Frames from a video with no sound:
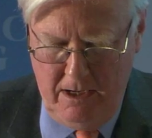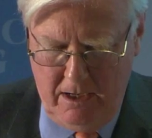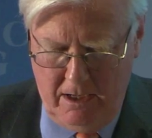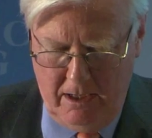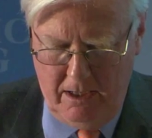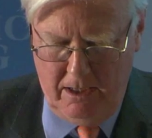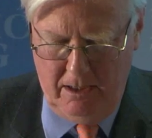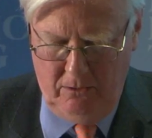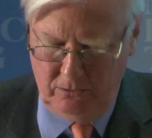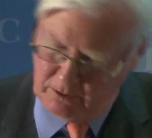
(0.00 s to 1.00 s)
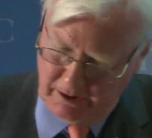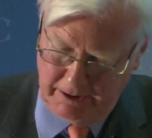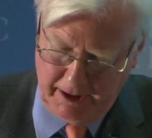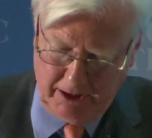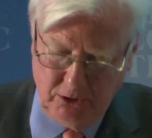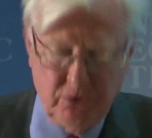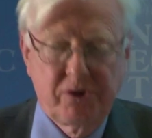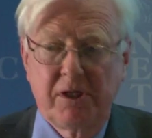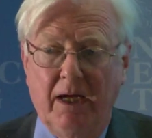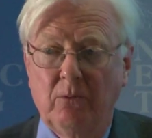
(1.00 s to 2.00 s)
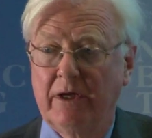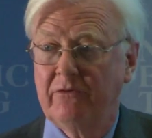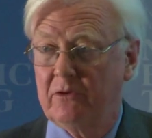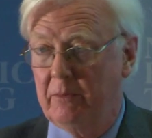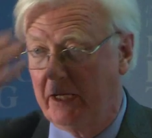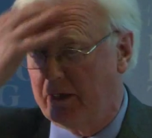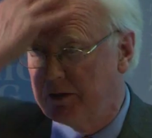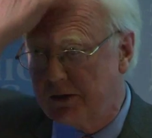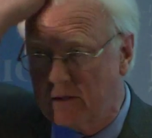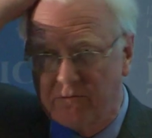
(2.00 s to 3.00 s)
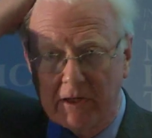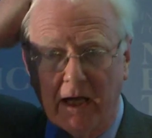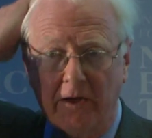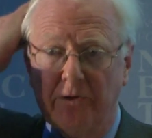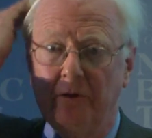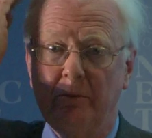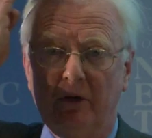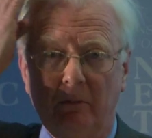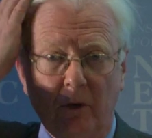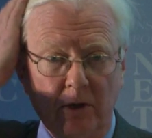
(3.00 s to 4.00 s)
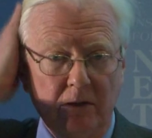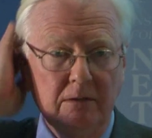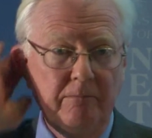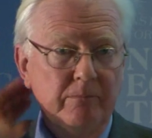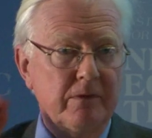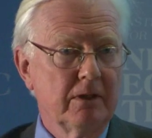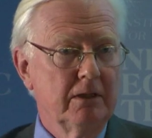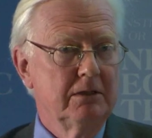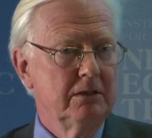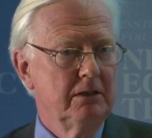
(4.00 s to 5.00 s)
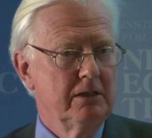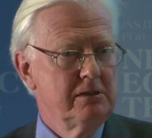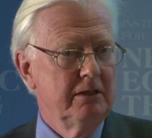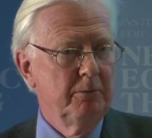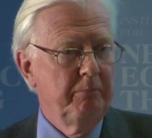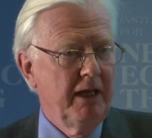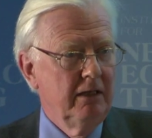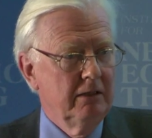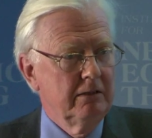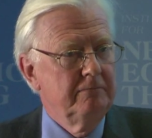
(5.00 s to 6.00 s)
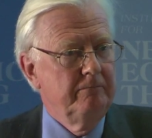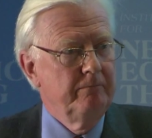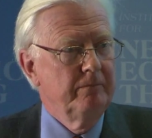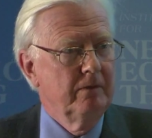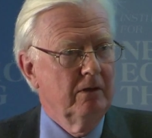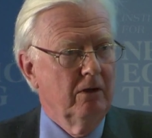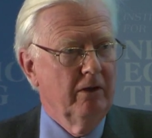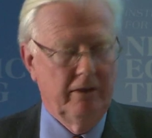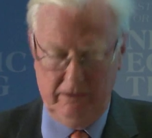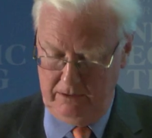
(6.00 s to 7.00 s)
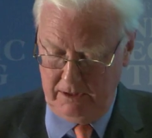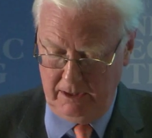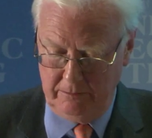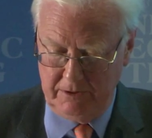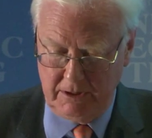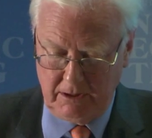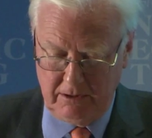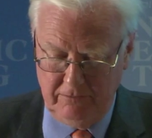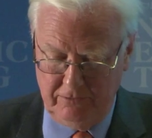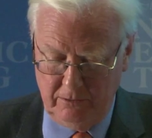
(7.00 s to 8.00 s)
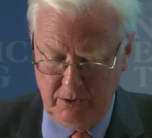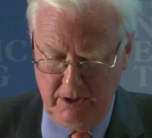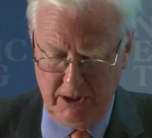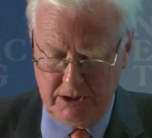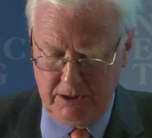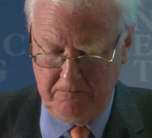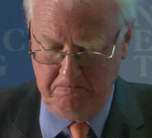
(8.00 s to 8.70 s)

Uh, and that looks like one of the merits of the Arrow-Debreu model that it doesn't depend on that particular formulation.